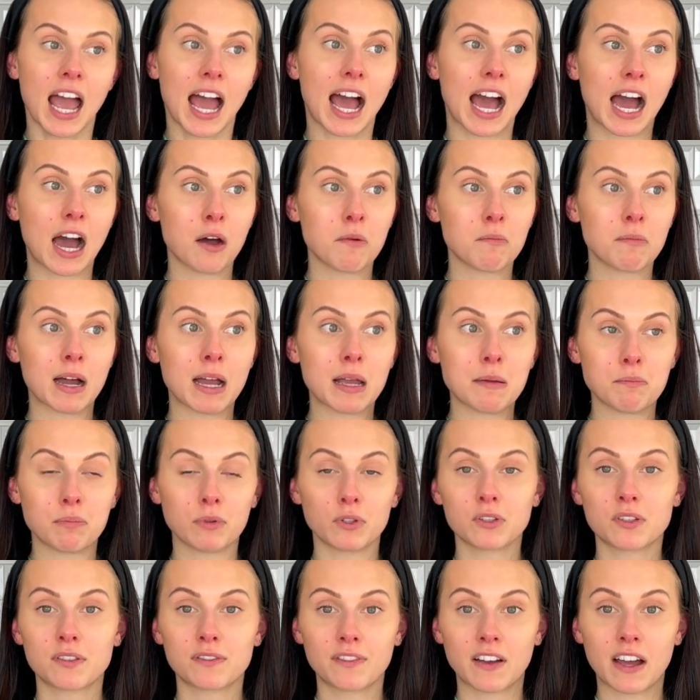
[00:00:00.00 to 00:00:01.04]
how my
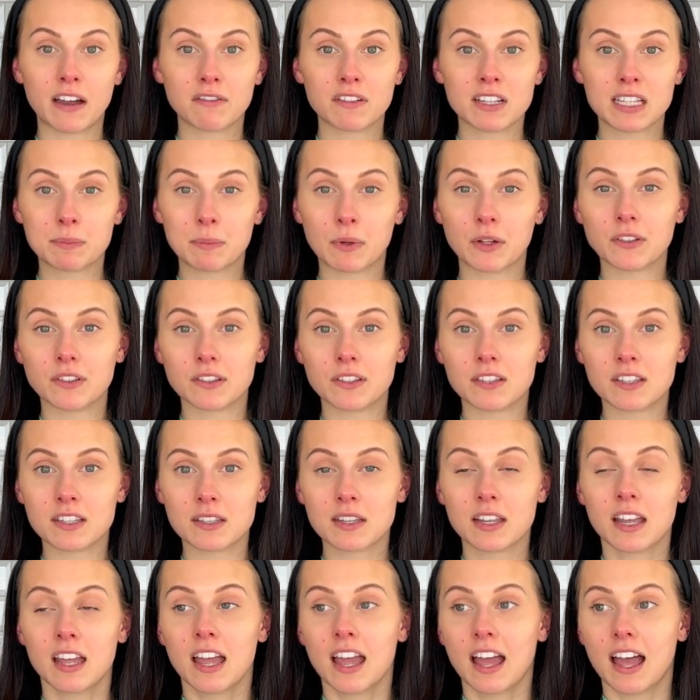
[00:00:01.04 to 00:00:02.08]
blood fat responds,
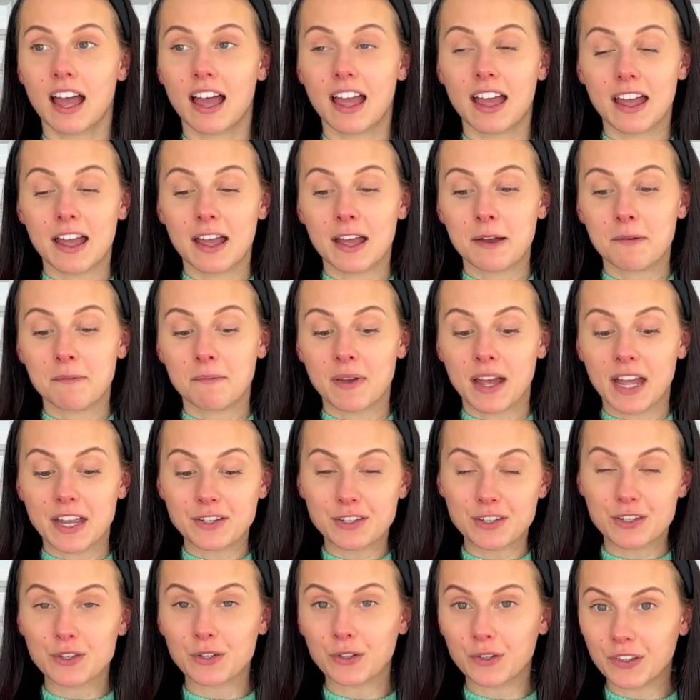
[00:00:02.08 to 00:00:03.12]
and
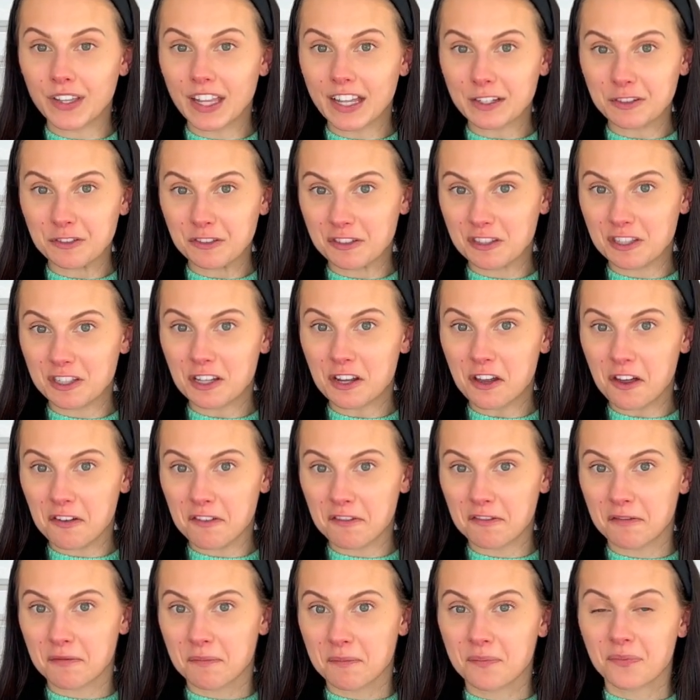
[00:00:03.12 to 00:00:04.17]
just all that good stuff.
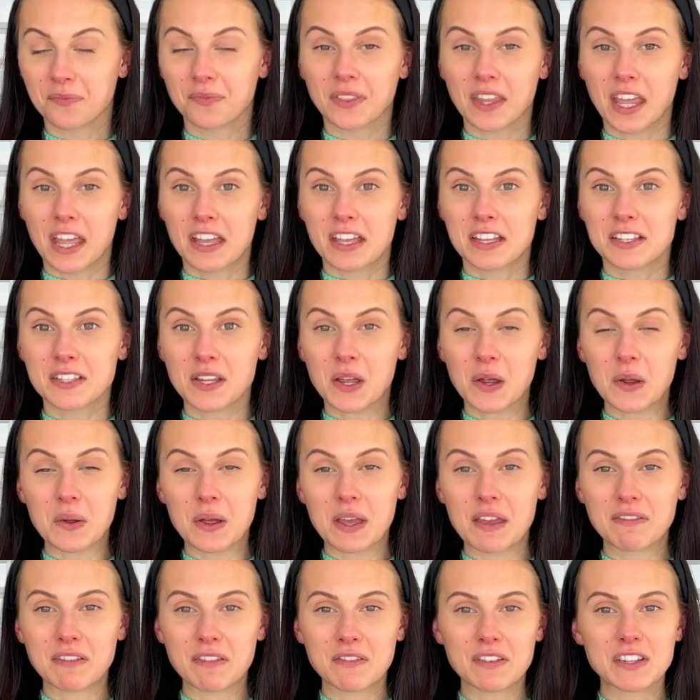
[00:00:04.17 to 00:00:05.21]
So
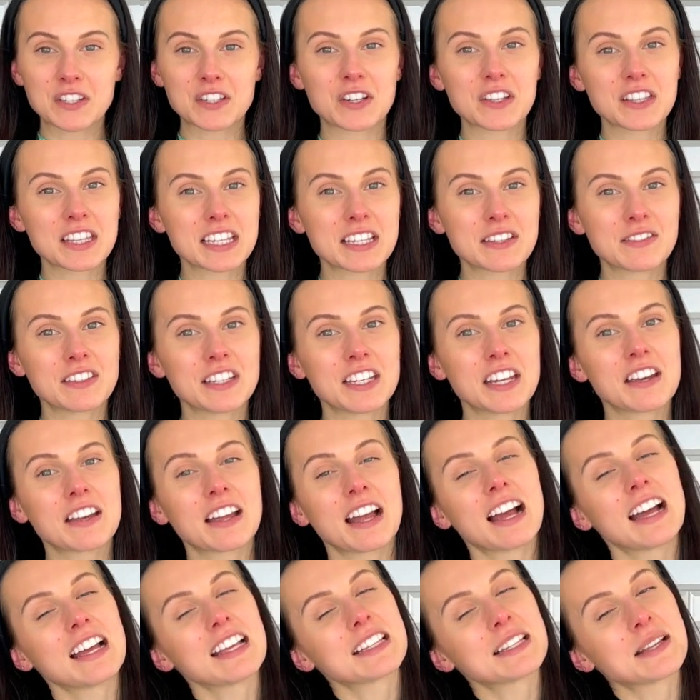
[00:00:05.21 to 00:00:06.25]
if you've enjoyed this video
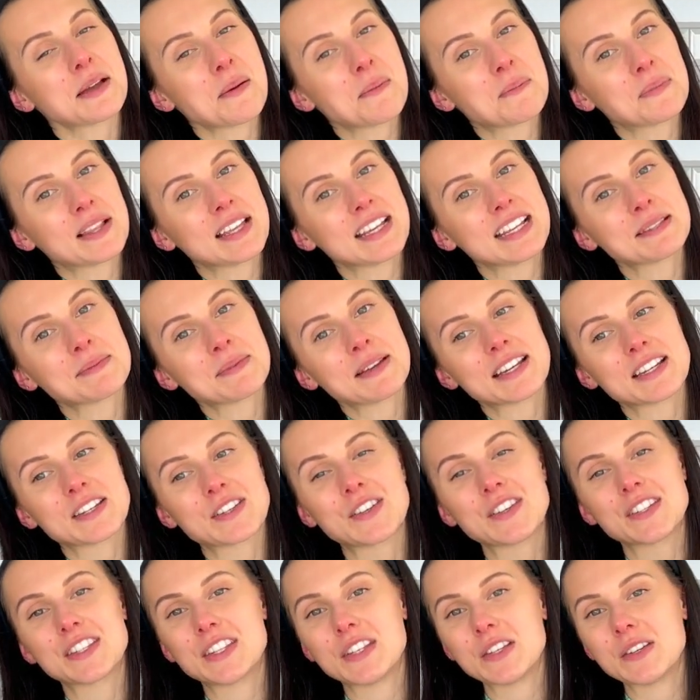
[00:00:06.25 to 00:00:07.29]
guys, please make
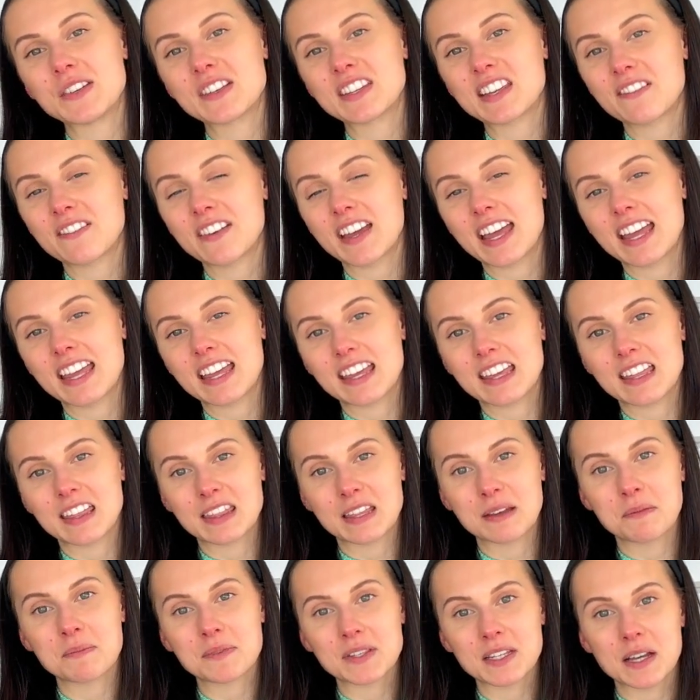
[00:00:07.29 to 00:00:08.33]
sure to give it a
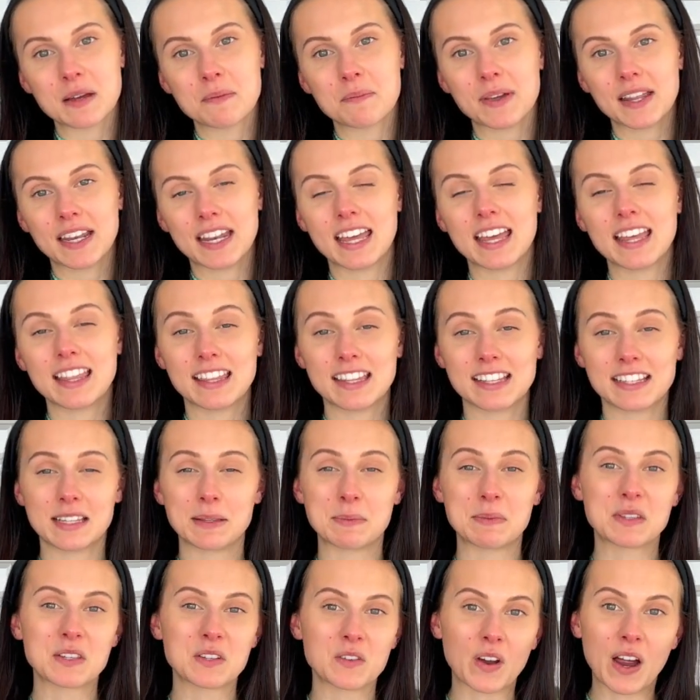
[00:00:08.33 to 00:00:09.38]
thumbs up and hit the
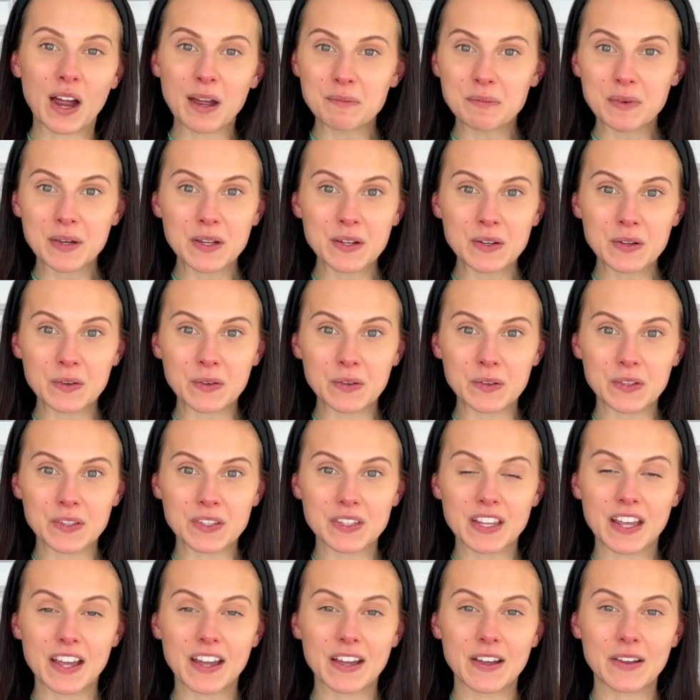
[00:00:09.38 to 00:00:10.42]
subscribe button also,
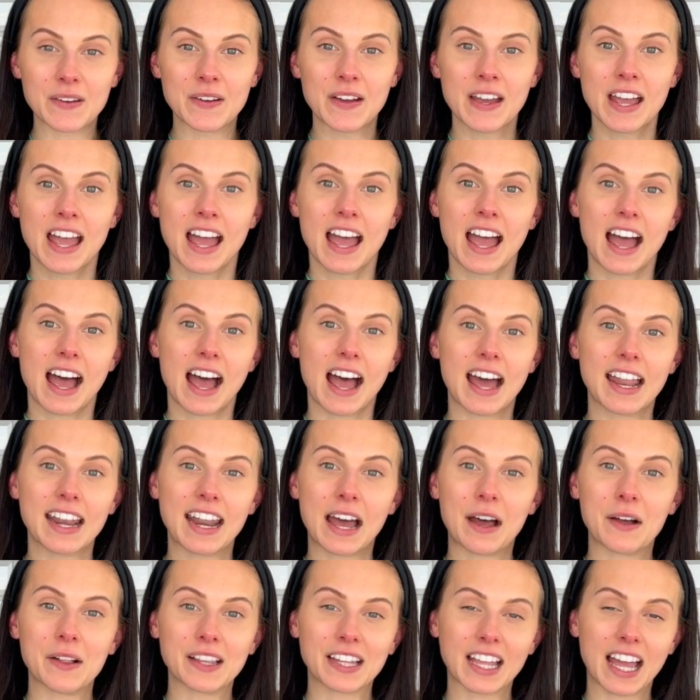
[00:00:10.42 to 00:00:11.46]
and
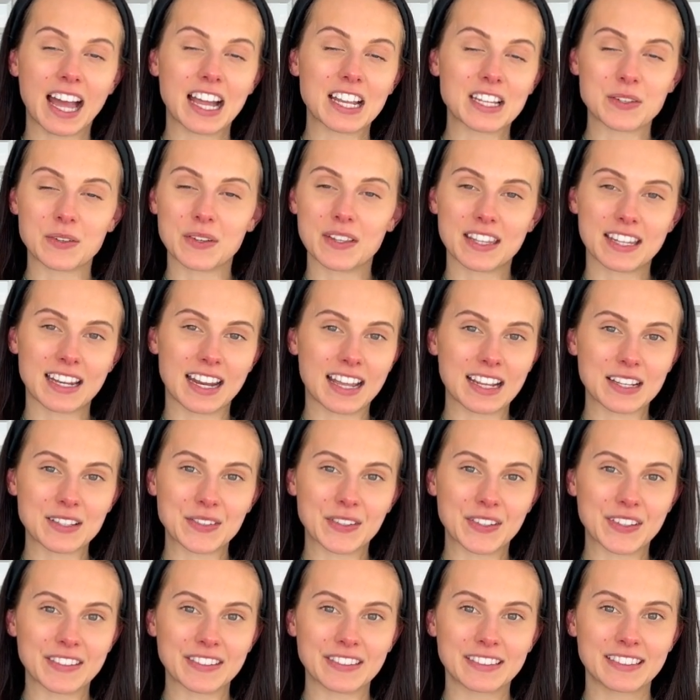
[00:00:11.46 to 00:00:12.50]
I'll catch you at the next
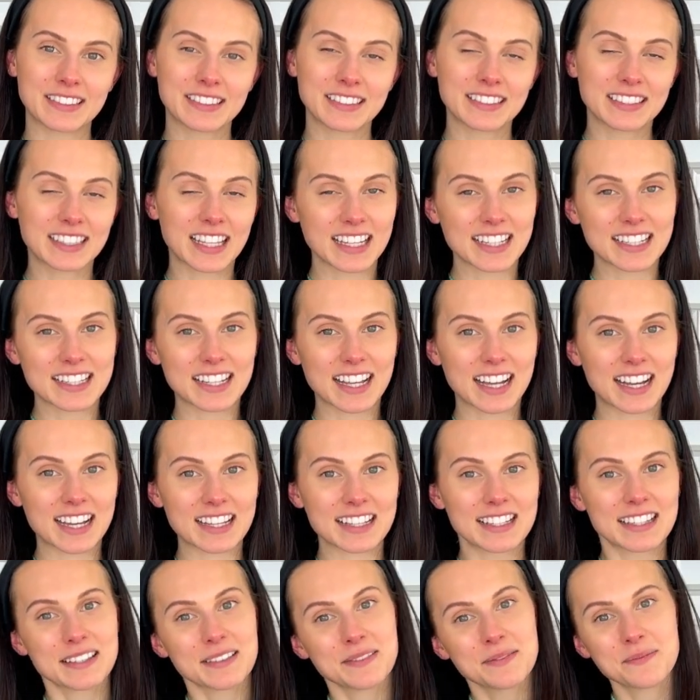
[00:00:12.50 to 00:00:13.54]
one. Thanks guys,
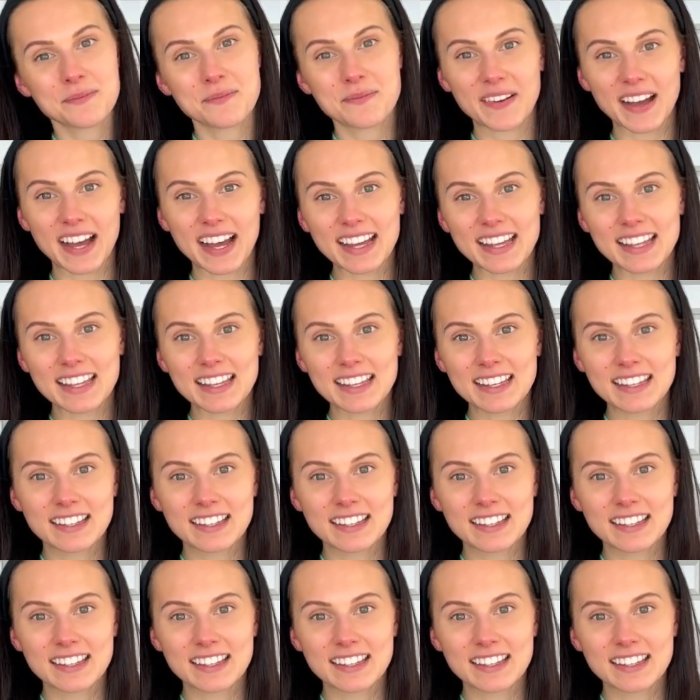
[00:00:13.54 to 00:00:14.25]
bye!